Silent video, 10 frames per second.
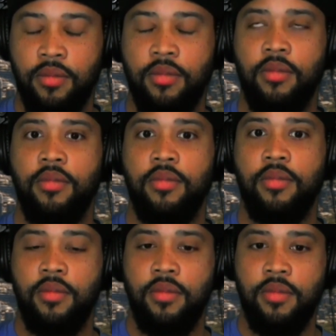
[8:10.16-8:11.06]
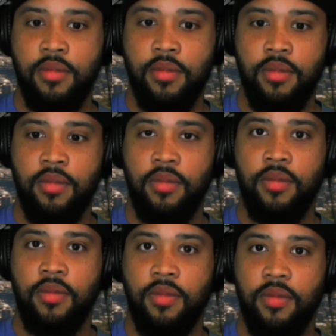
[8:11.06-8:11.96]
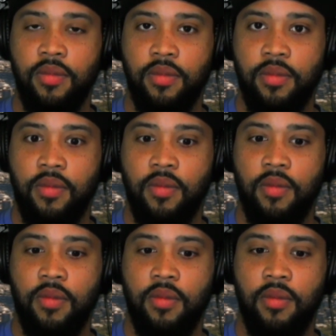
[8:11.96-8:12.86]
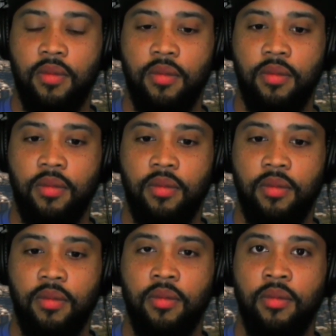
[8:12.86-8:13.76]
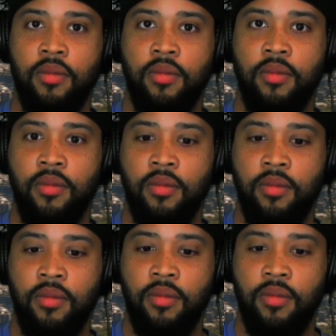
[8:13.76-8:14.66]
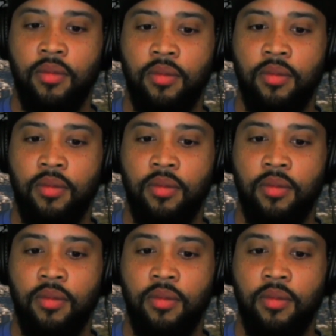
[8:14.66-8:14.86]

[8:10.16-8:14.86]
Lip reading: [no speech]